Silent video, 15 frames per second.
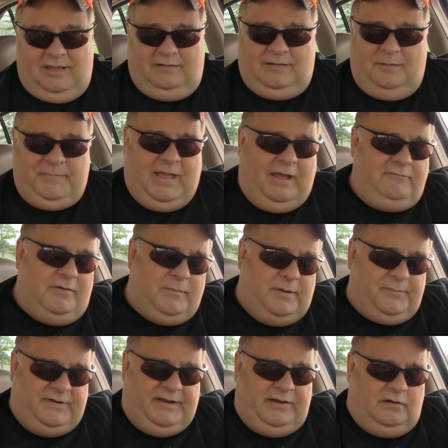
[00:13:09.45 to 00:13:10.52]
I mean, I
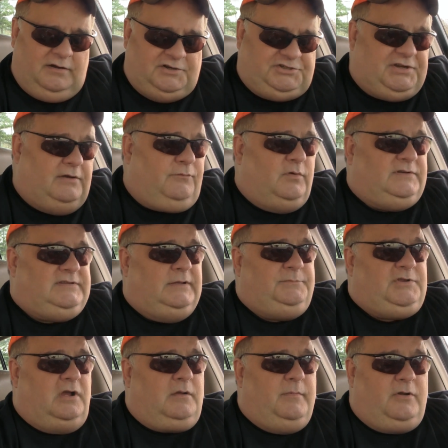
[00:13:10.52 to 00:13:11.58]
remember hearing a chef one time
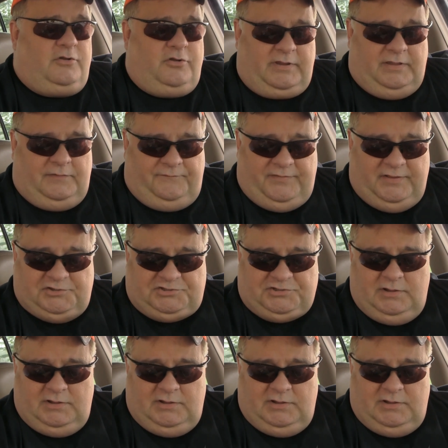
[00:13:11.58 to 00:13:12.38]
talk about cooking fish,